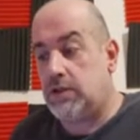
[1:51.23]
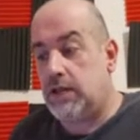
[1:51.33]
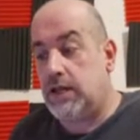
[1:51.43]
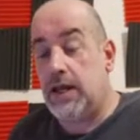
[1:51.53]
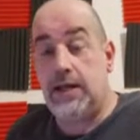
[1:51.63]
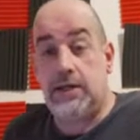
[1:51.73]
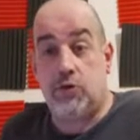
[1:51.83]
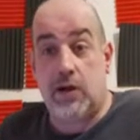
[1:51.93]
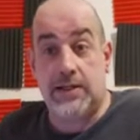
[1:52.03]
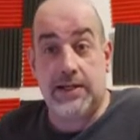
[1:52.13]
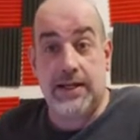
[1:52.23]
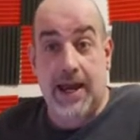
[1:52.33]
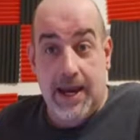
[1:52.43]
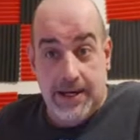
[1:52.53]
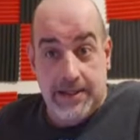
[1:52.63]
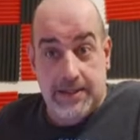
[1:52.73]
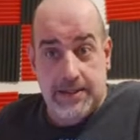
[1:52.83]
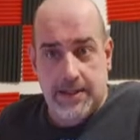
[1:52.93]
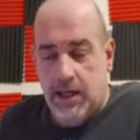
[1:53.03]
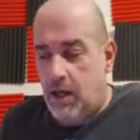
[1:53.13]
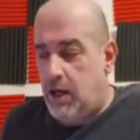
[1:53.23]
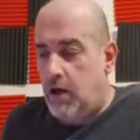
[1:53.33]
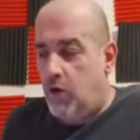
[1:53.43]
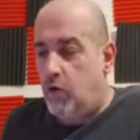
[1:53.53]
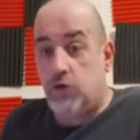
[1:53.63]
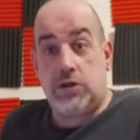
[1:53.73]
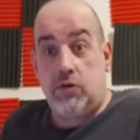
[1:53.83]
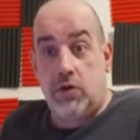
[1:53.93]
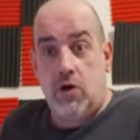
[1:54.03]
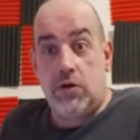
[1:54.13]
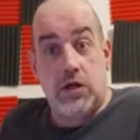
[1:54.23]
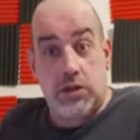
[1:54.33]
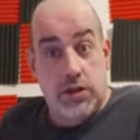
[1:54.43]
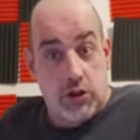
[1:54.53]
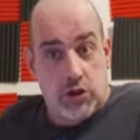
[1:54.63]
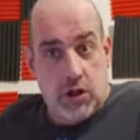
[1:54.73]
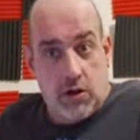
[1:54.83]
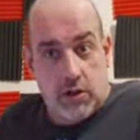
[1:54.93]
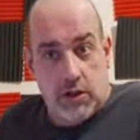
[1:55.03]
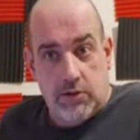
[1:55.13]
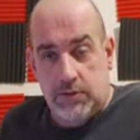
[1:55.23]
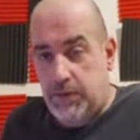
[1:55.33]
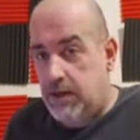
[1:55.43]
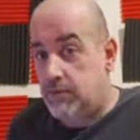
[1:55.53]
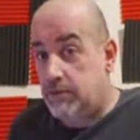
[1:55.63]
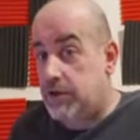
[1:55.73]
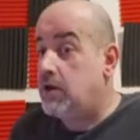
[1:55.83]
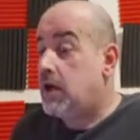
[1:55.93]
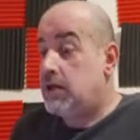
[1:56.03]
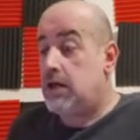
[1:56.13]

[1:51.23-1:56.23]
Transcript: the E28, also known as the Shark-Nosed BMW.